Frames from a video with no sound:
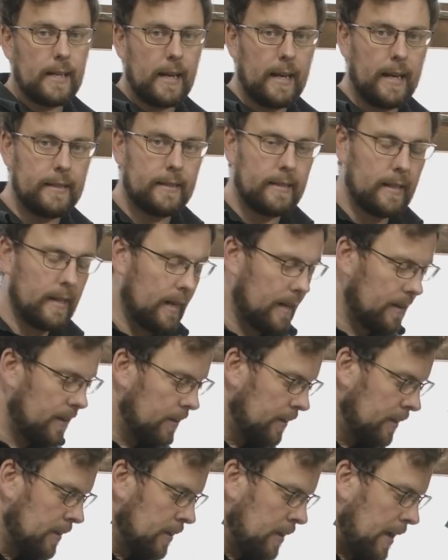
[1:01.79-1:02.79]
to add to
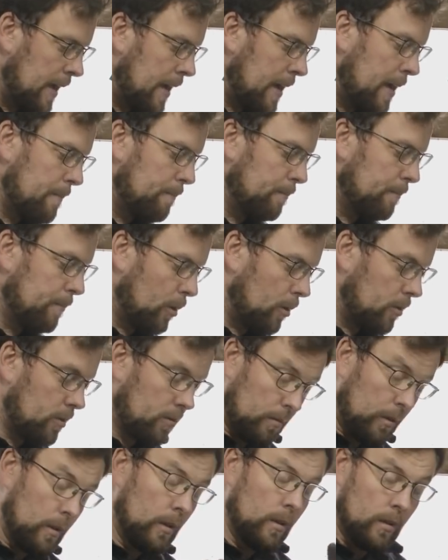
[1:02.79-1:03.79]
that, but
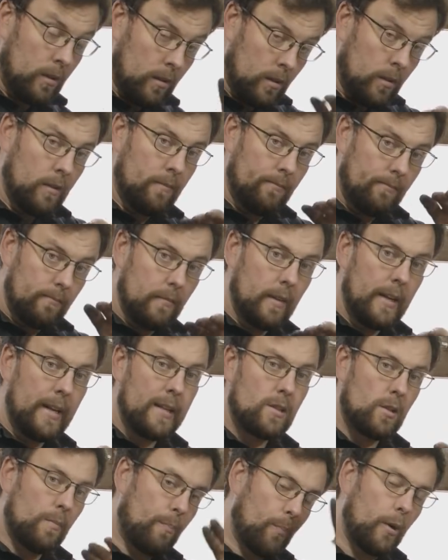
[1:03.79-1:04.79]

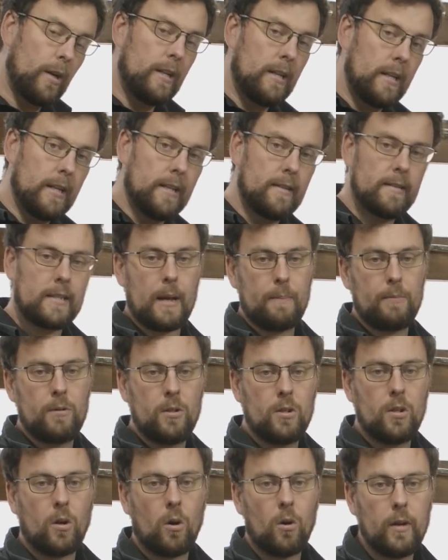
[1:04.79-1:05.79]
it's a pretty in-depth
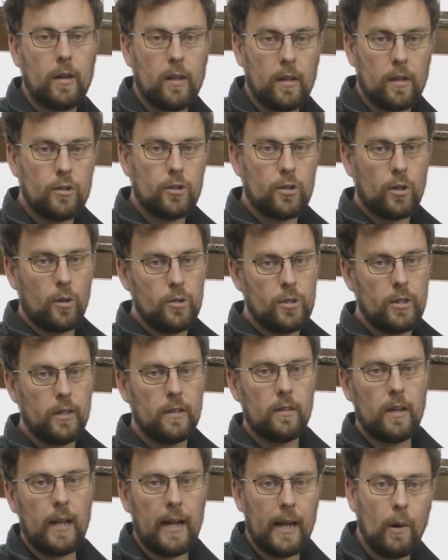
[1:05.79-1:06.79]
tutorial. It shows
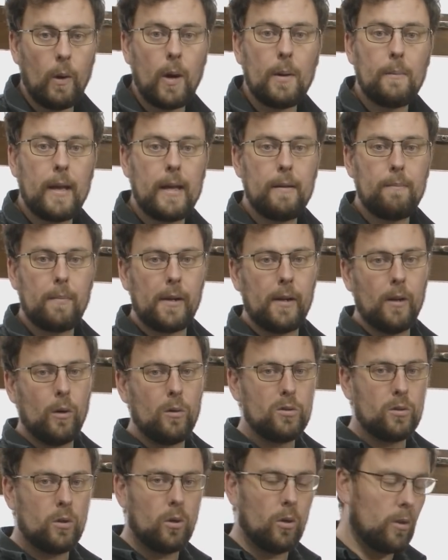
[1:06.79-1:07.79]
you how I made my
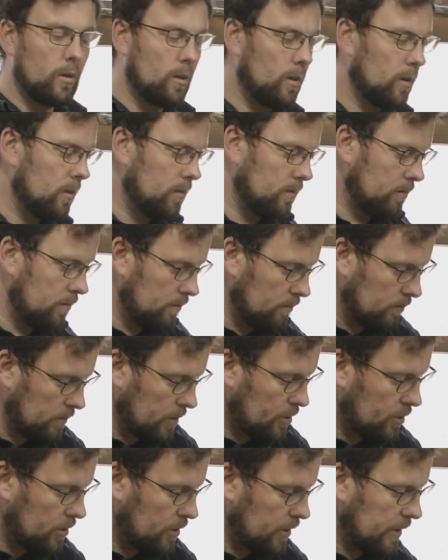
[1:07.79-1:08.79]
own cutter,
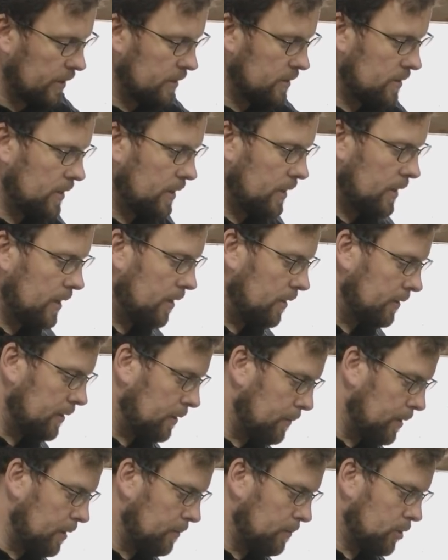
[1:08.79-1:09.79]
which you can see here in
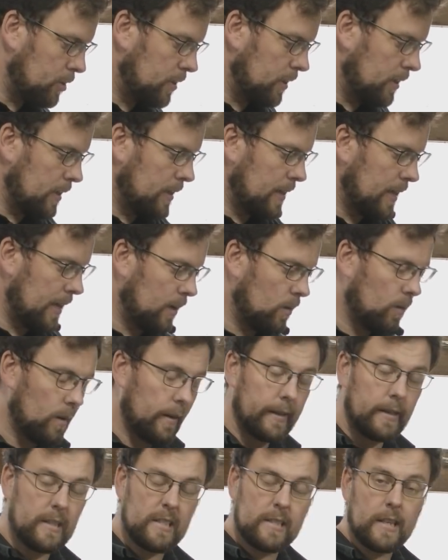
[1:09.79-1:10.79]
the mill machine, and how
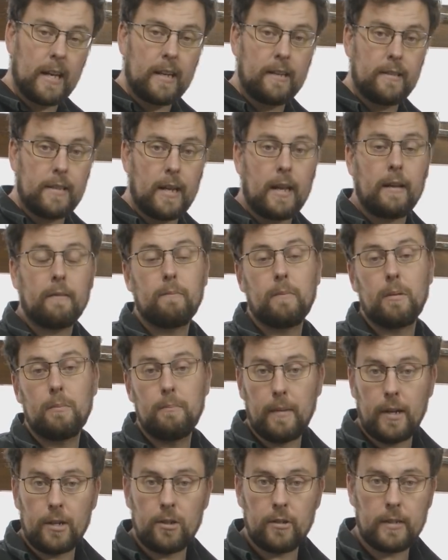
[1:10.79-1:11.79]
I set depth,
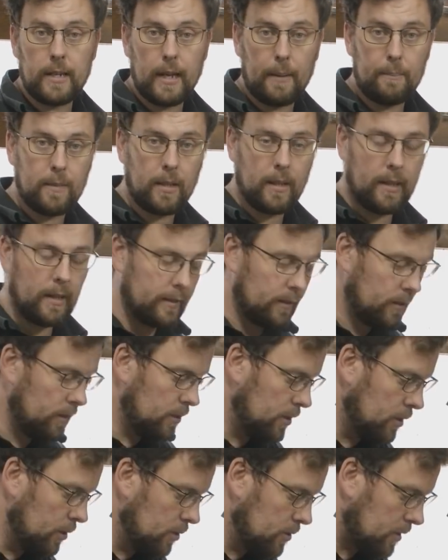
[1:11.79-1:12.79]
measure depth and
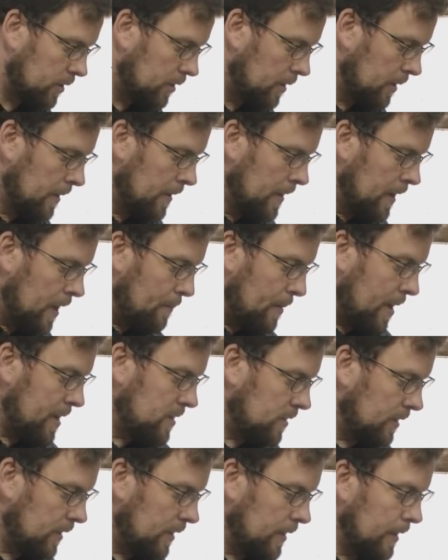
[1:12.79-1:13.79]
use it.
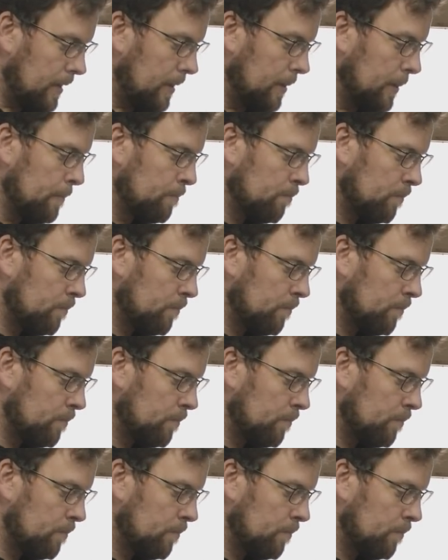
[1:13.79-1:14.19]
Amazingly,